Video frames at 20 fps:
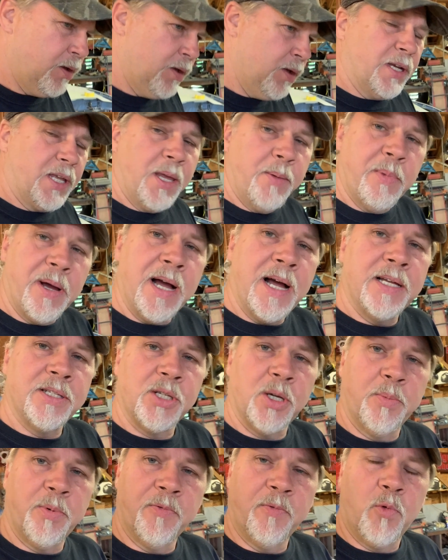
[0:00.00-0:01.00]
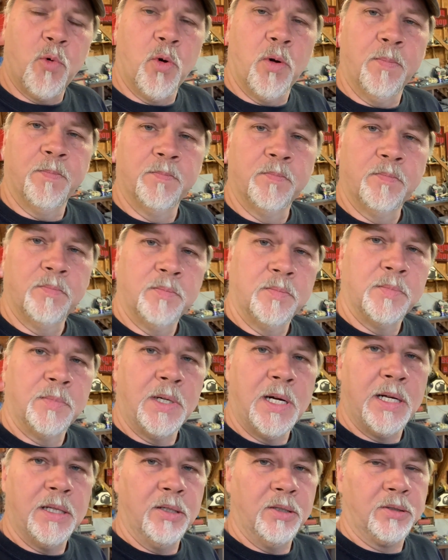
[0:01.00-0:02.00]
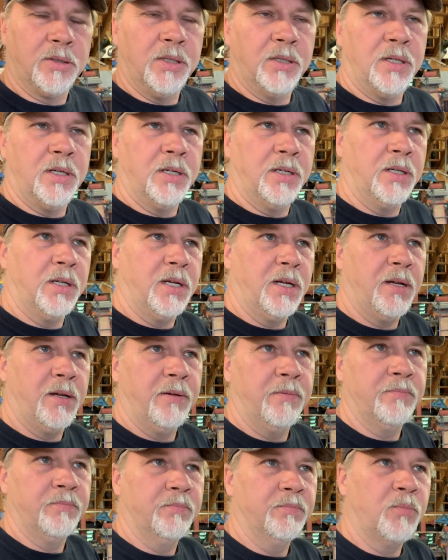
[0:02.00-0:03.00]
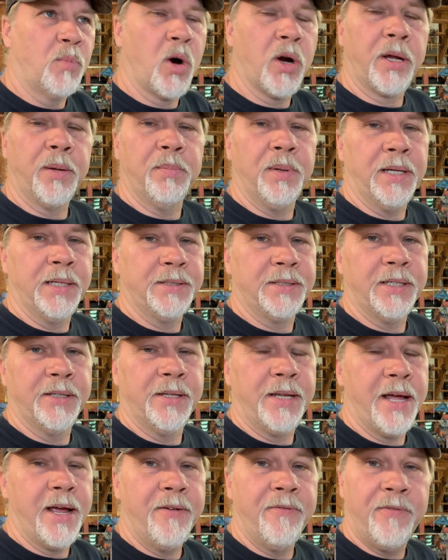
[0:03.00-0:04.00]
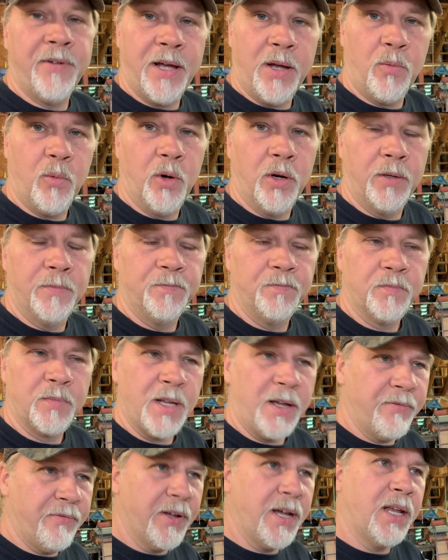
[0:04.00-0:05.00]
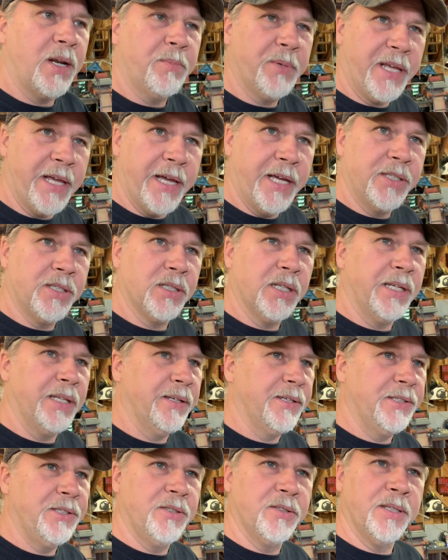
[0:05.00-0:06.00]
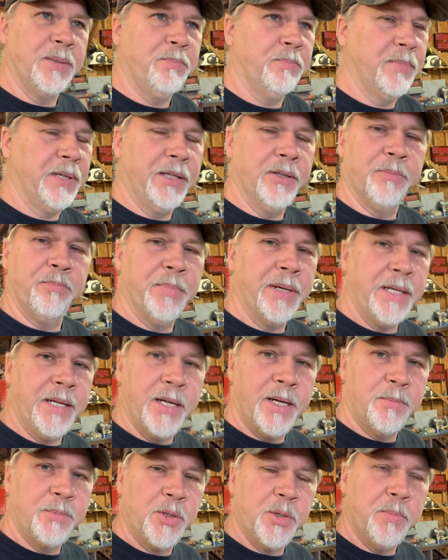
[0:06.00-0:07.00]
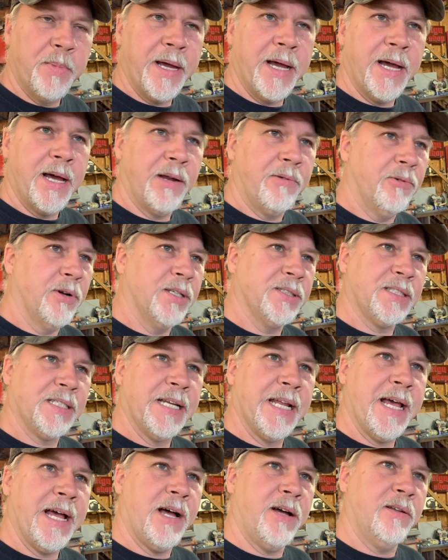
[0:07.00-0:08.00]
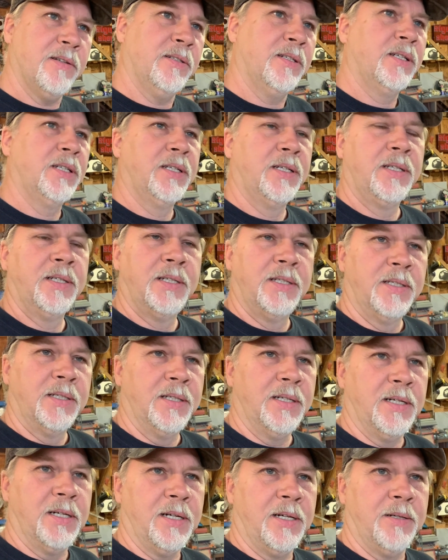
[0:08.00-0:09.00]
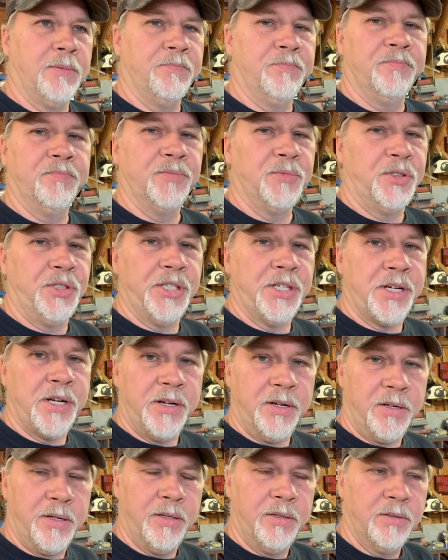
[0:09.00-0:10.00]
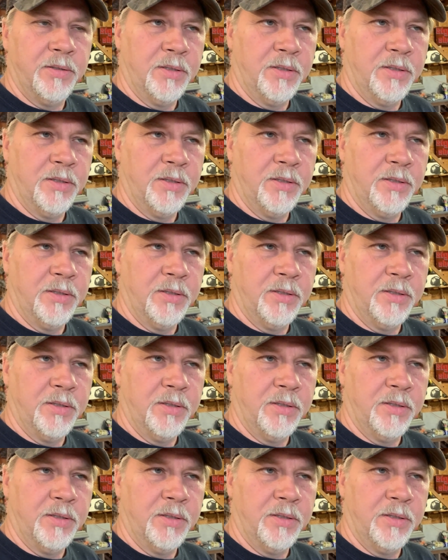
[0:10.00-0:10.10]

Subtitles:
I keep my eyes open for them. I looked on Marketplace the other day and found one. I find them occasionally. They're usually either beat up too bad, rusted out, junk,